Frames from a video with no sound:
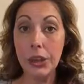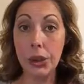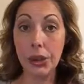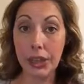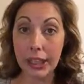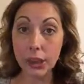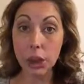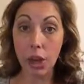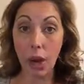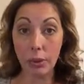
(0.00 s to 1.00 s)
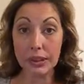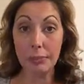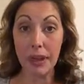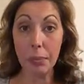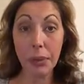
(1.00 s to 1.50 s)
Your knees should
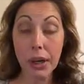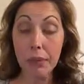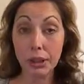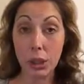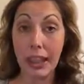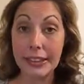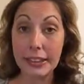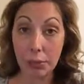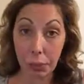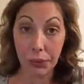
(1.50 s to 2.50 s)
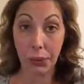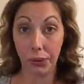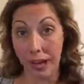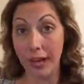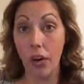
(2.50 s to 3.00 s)
always be pretty much lined up with
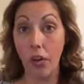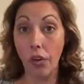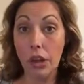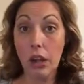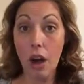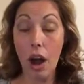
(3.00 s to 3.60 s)
your ankle.